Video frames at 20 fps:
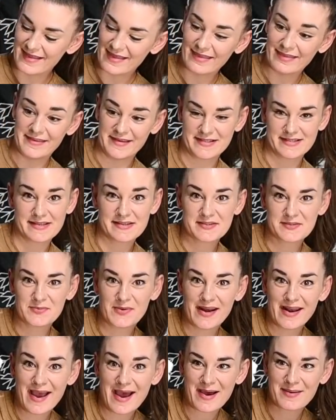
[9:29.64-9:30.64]
This is
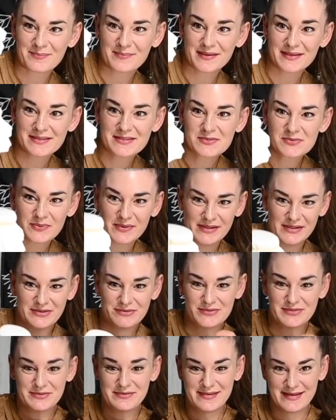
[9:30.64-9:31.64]
what happens when
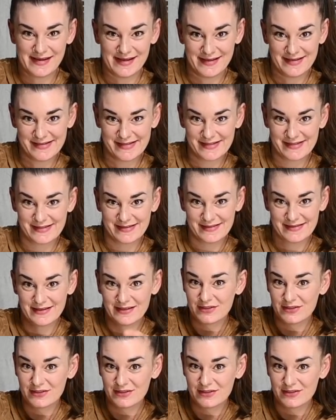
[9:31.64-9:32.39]
you do this.